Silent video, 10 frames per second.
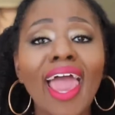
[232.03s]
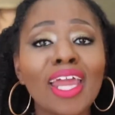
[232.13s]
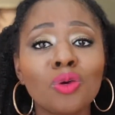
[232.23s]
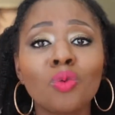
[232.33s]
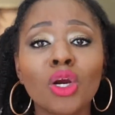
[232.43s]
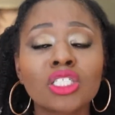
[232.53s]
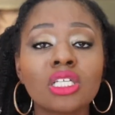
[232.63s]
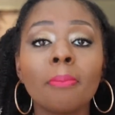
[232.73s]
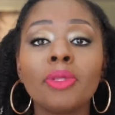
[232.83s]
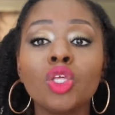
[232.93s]
And it
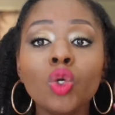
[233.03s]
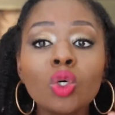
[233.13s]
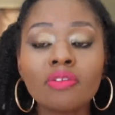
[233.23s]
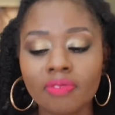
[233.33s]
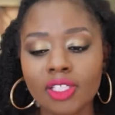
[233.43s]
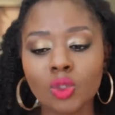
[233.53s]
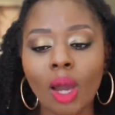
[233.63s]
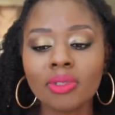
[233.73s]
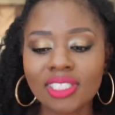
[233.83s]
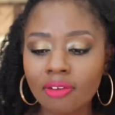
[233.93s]
works beautifully. So
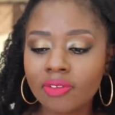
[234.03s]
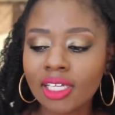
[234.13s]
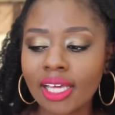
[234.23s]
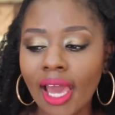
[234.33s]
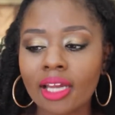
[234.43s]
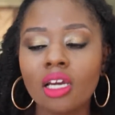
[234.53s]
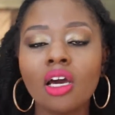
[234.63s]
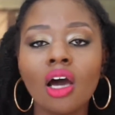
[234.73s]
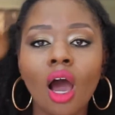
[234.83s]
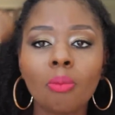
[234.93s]
I would definitely get
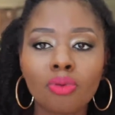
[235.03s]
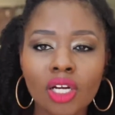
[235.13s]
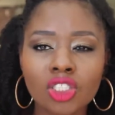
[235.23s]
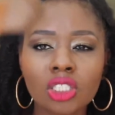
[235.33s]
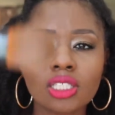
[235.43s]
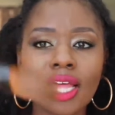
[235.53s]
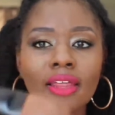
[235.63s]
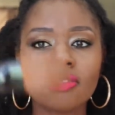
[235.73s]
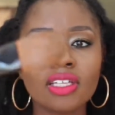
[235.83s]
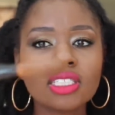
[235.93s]
a brush
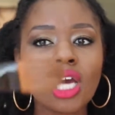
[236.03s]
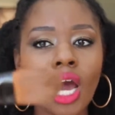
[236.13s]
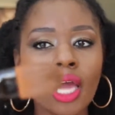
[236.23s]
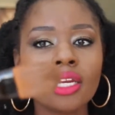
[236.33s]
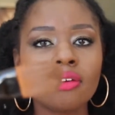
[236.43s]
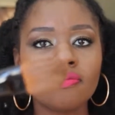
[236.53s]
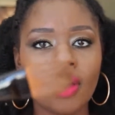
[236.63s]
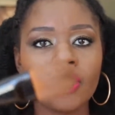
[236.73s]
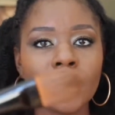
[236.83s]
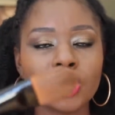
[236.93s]
like this kind of
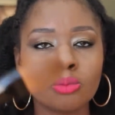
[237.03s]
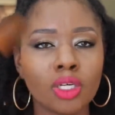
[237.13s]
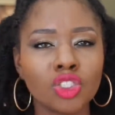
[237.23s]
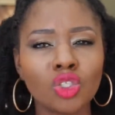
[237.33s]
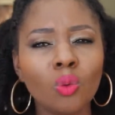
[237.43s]
foundation brush.